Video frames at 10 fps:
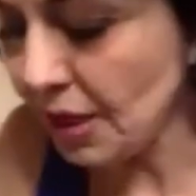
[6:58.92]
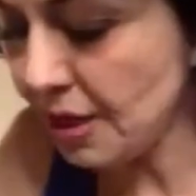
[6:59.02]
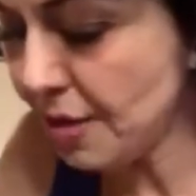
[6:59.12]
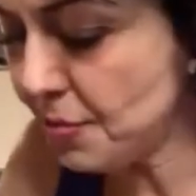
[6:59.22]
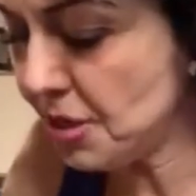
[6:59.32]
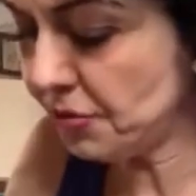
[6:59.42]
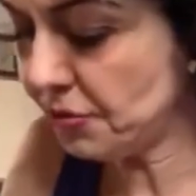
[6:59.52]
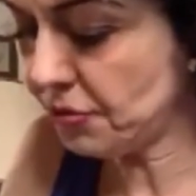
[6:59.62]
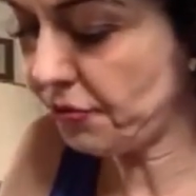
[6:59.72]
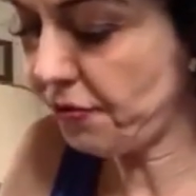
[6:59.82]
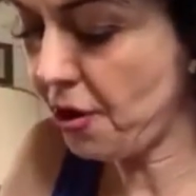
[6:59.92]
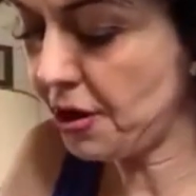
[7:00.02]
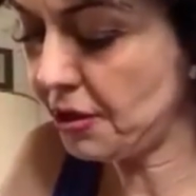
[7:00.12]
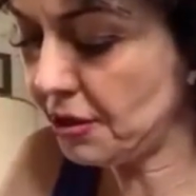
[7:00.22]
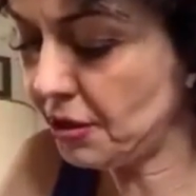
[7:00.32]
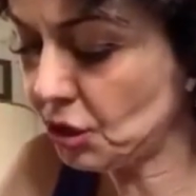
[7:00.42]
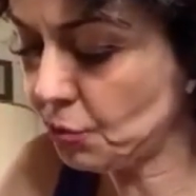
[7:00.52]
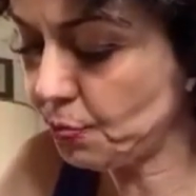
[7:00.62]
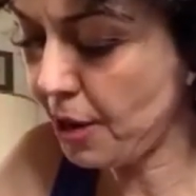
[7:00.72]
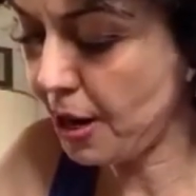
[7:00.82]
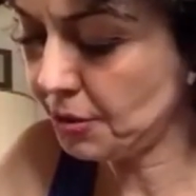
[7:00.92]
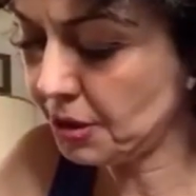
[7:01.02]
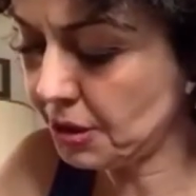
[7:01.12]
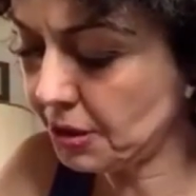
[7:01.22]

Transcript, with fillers: let me find the sprouts.